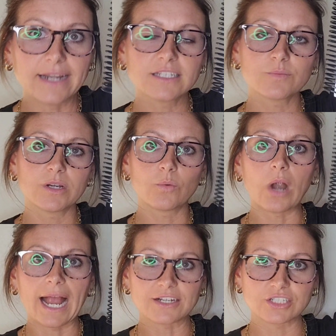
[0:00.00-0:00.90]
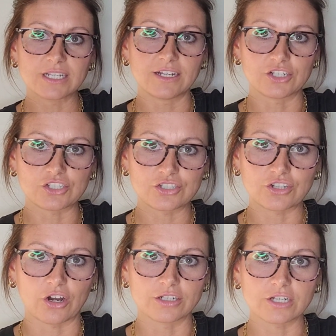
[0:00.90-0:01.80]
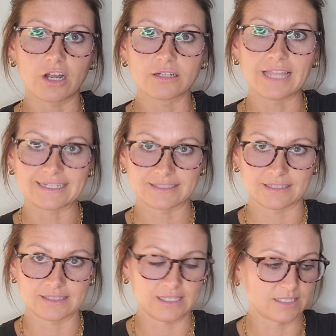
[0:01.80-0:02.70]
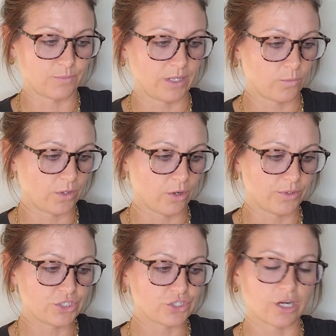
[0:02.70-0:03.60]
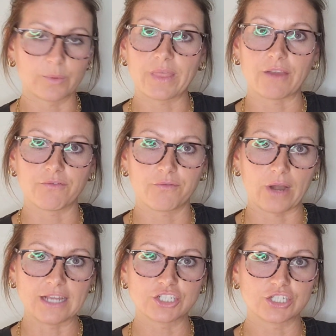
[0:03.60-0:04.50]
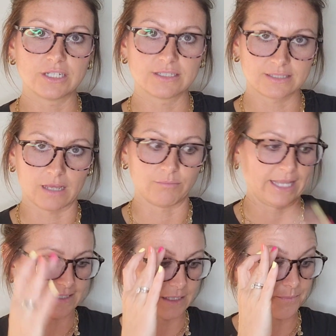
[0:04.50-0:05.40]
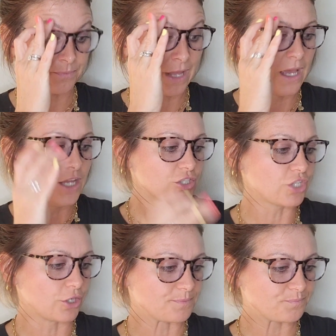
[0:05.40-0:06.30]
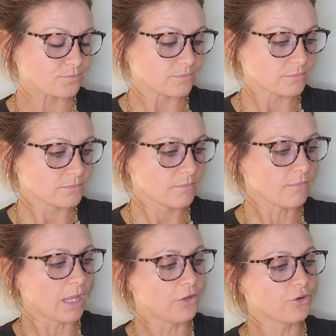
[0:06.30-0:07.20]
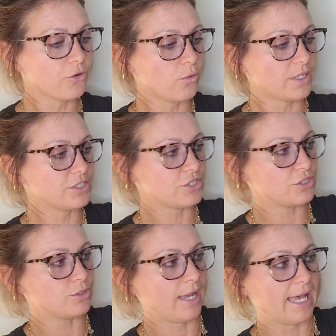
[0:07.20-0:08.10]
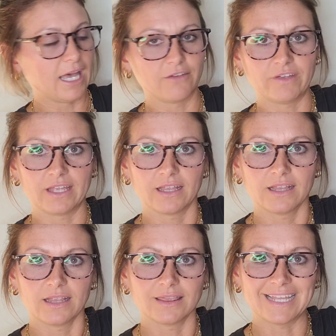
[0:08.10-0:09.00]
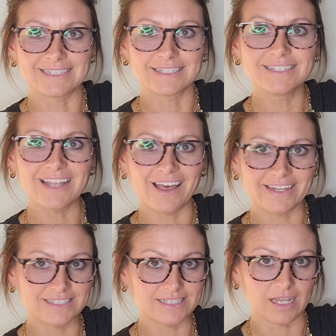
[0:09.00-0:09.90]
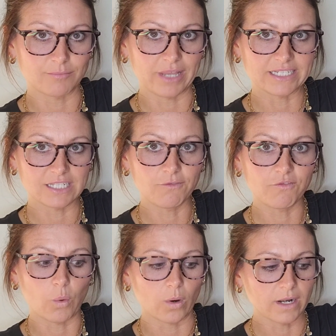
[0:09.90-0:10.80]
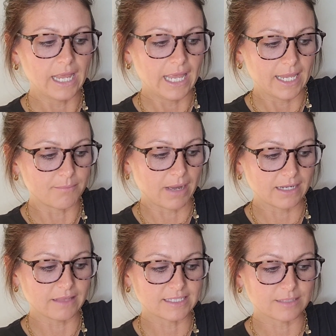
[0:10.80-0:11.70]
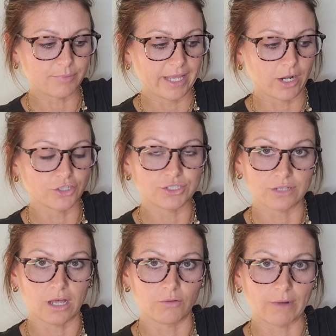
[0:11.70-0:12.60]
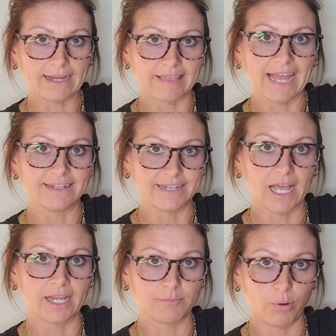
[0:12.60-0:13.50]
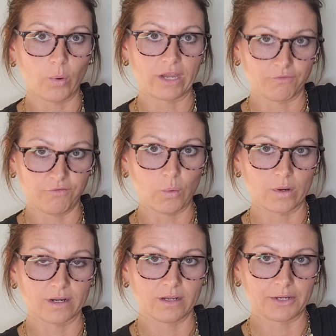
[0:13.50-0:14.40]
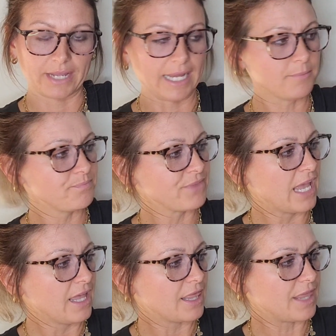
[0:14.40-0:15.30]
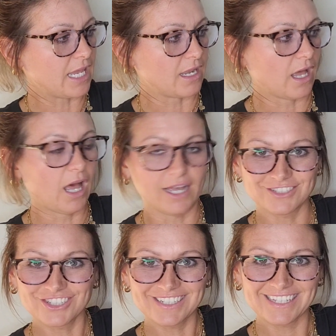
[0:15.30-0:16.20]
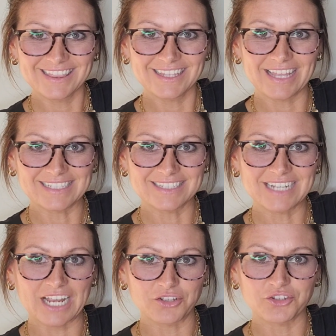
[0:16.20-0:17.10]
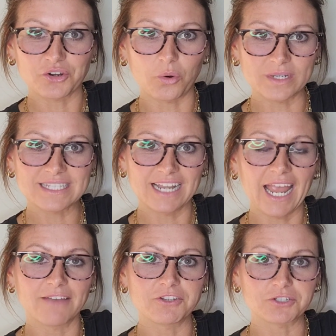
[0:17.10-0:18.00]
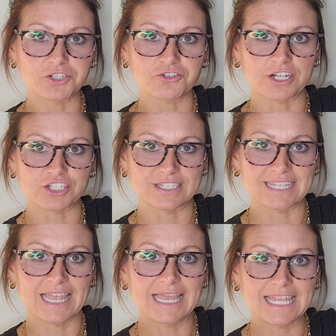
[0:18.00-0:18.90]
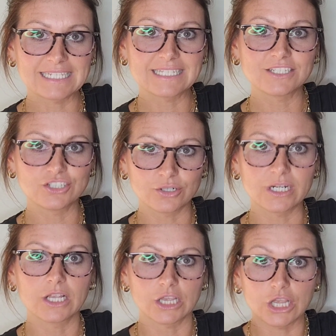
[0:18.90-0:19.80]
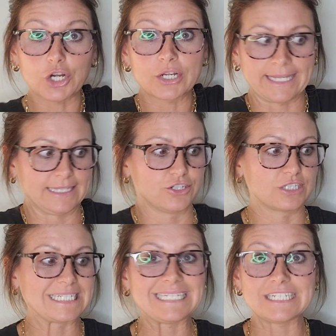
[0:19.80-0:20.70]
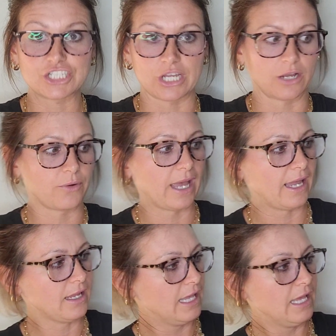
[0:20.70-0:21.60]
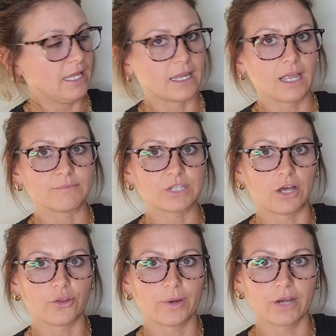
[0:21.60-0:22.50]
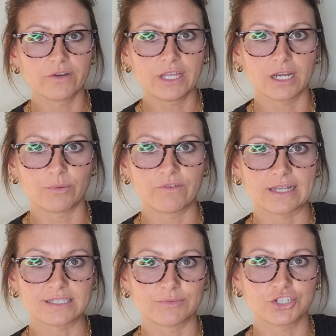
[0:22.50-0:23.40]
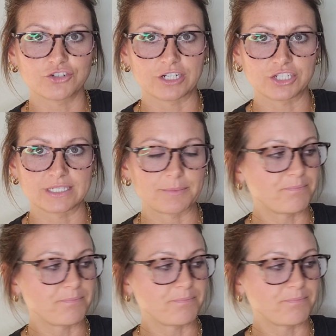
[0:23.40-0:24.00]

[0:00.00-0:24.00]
is where we're actually going to start our lessons this week. We always start with a fresh sub-lesson. So you're going to have lesson 9, sub-lesson 4. In my lesson plan, I'll write that 9.4, okay? Then underneath the lesson title, you're always going to have your instructions. This is your learning, your teaching, okay? It comes all the way over here. We've got some instructions.